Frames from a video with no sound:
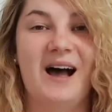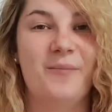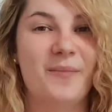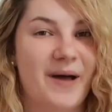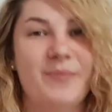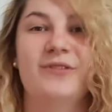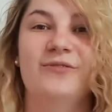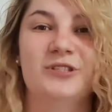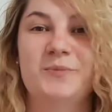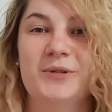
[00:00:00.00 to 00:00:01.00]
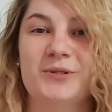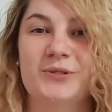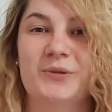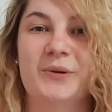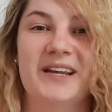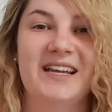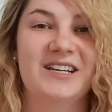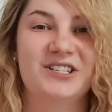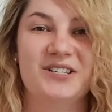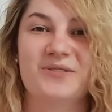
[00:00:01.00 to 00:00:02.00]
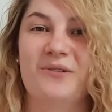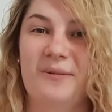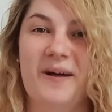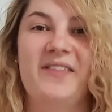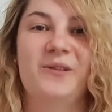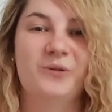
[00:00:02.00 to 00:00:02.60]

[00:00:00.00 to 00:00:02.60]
my beautiful spiritual queen. She's all about